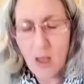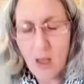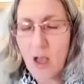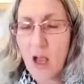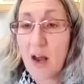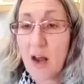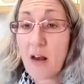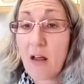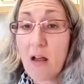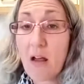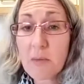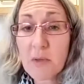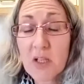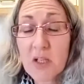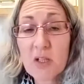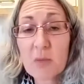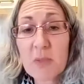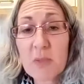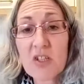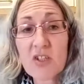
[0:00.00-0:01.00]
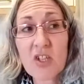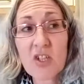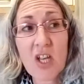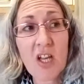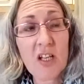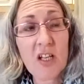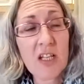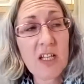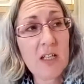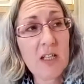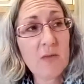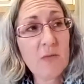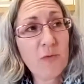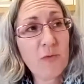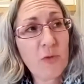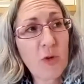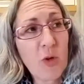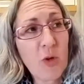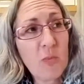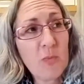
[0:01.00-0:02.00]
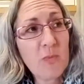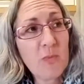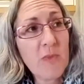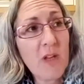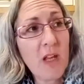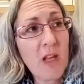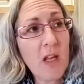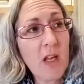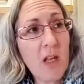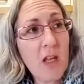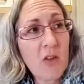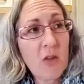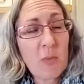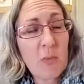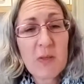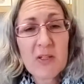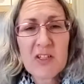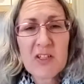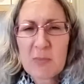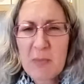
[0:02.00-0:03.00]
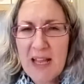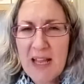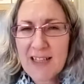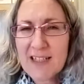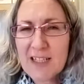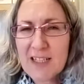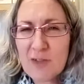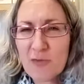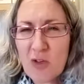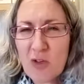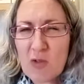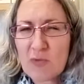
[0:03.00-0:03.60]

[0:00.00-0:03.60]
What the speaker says: And I'm going to be journeying from the perspective of